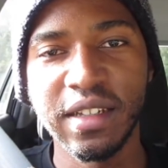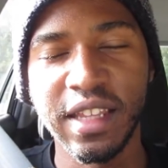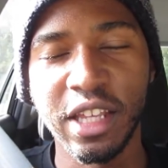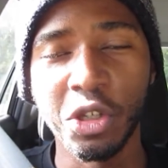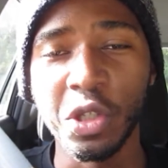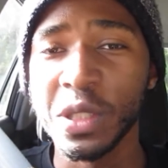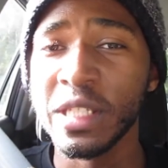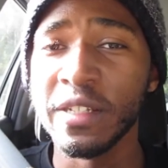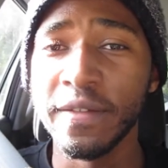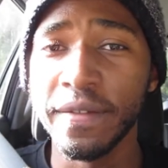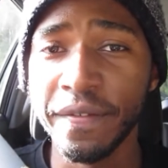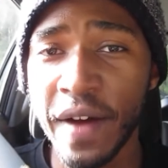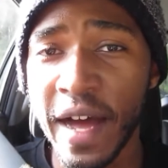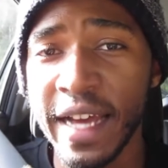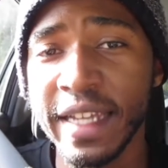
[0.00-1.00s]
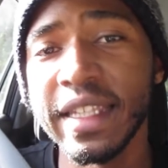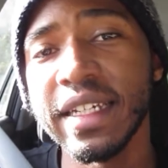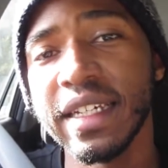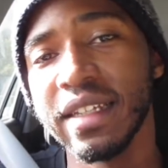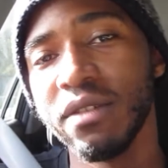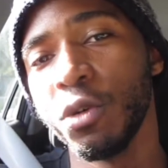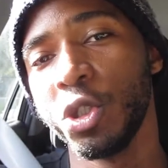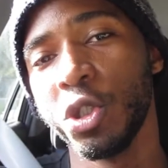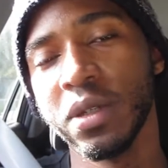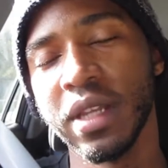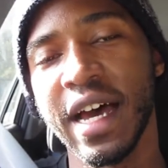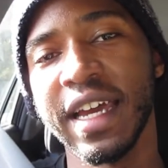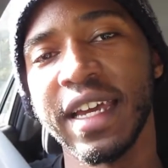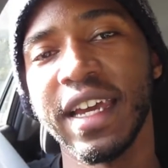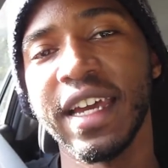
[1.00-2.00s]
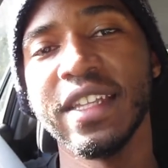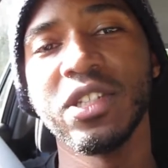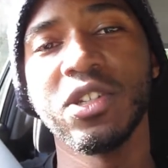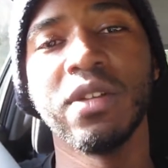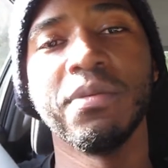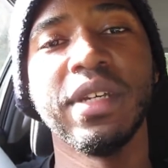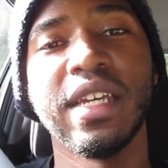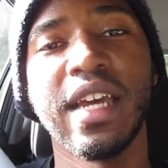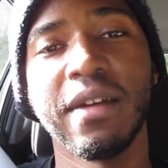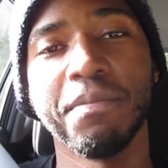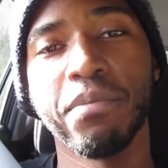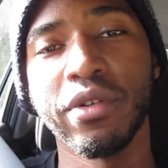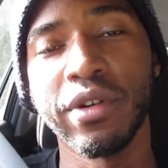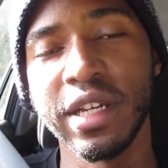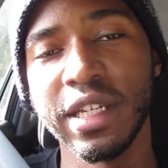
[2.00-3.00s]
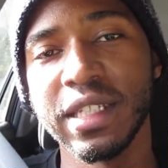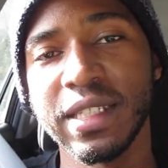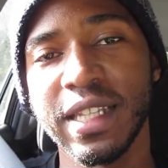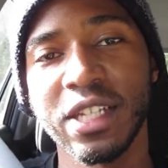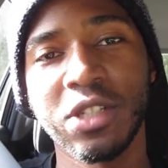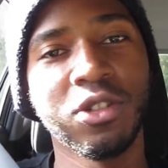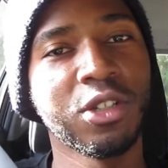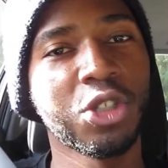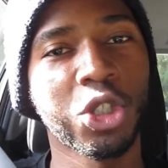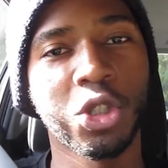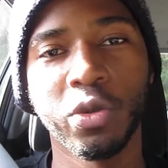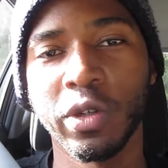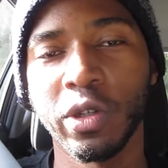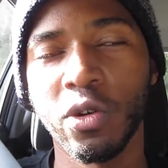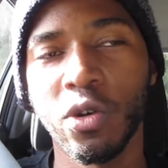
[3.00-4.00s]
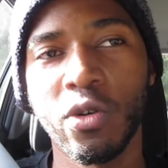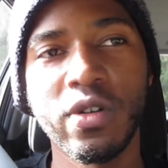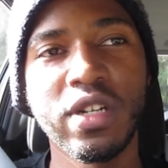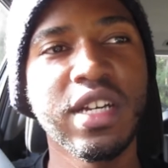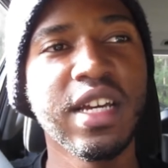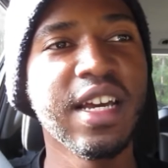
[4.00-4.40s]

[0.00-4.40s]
that you just need to find what you like and it's going to be a breeze. That's not true at all.